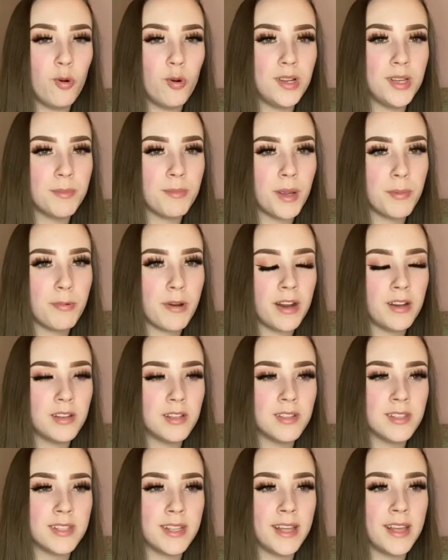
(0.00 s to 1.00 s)
in my
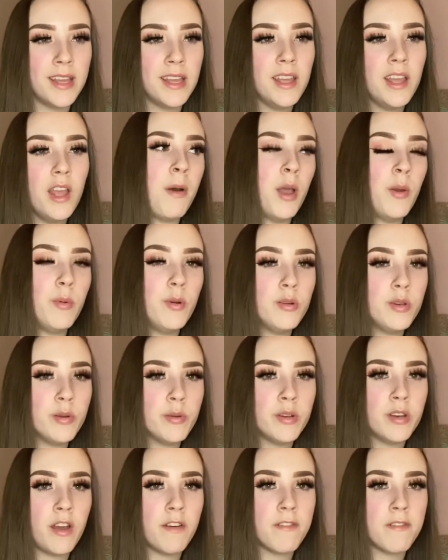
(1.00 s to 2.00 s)
pregnancy. I will do
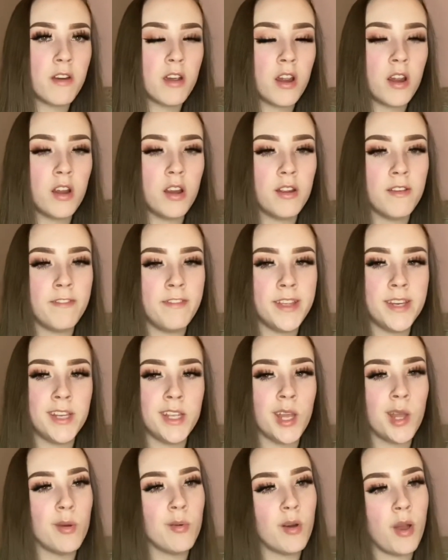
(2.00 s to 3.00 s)
another
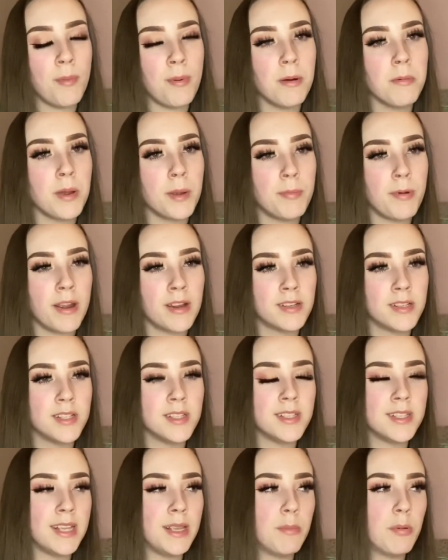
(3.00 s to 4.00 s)
video about my
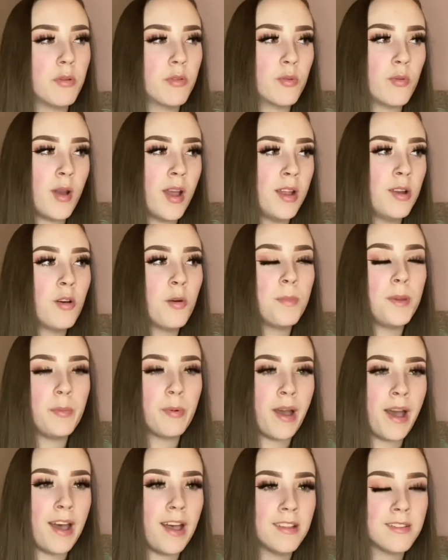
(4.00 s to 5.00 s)
pregnancy because quite a lot of people
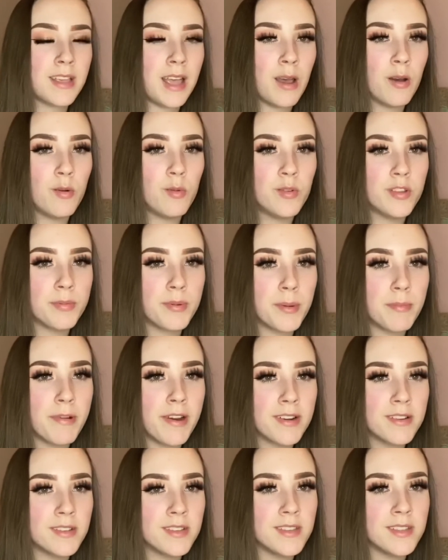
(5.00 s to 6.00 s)
ask how was my
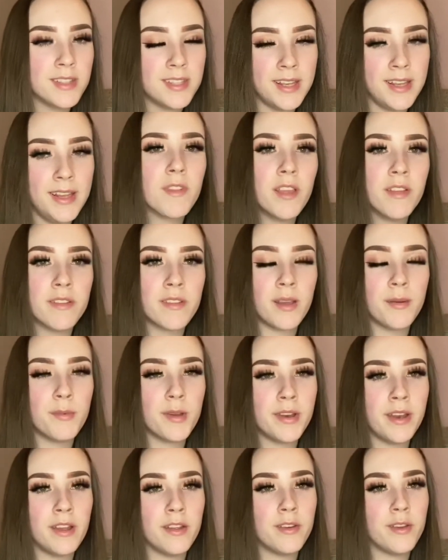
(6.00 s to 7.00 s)
pregnancy. So I'm
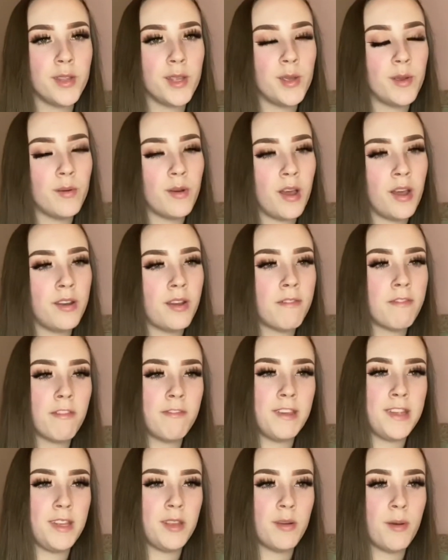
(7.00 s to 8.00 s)
gonna do another
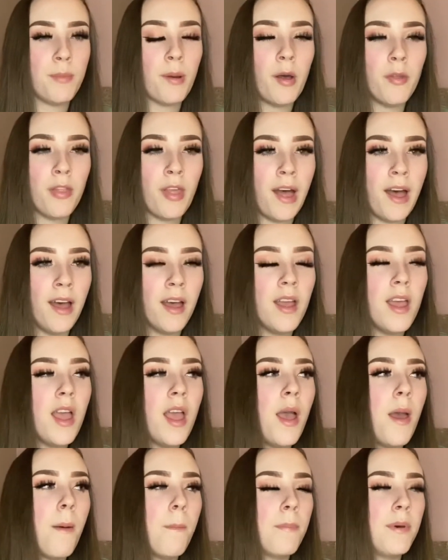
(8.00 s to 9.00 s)
video about that.
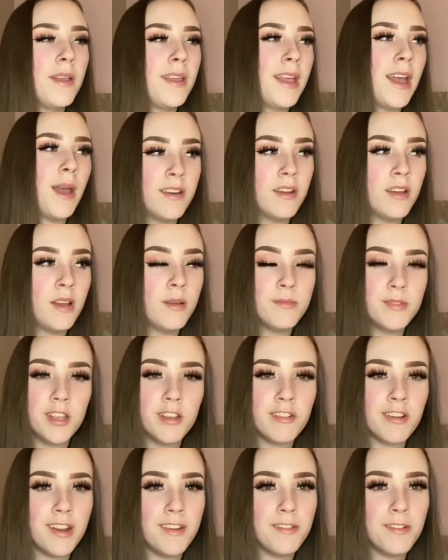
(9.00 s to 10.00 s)
But yeah, I'm so
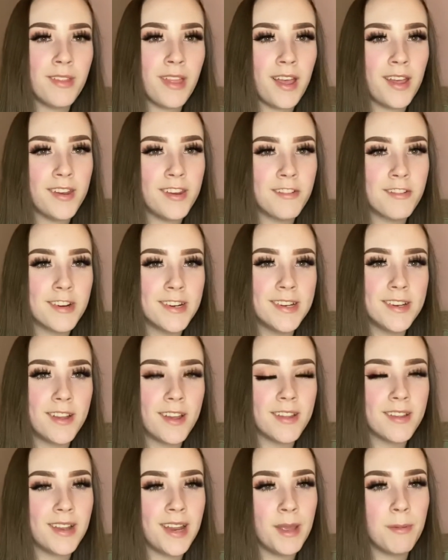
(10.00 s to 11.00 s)
grateful that I had a really nice
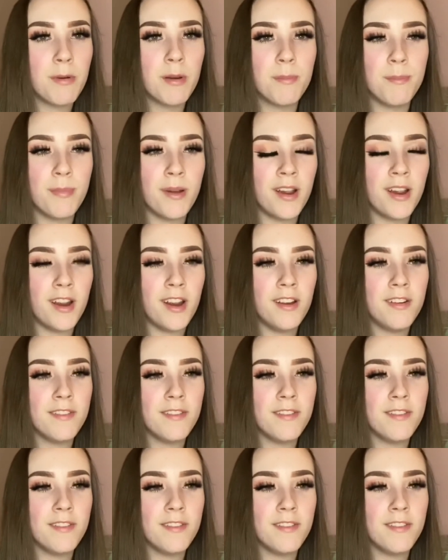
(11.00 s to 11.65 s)
labour and birth.